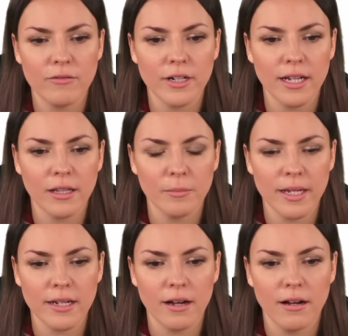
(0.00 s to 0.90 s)
every
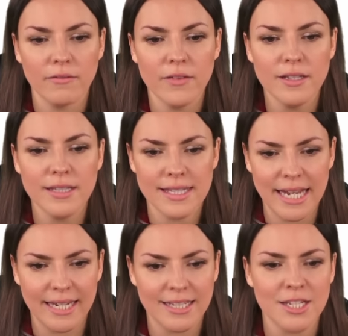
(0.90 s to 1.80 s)
element of the
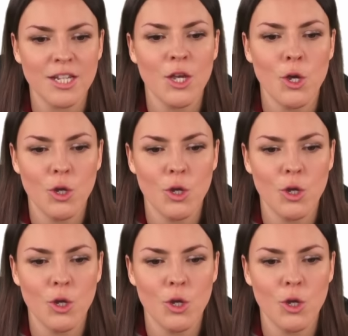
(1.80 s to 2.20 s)
second.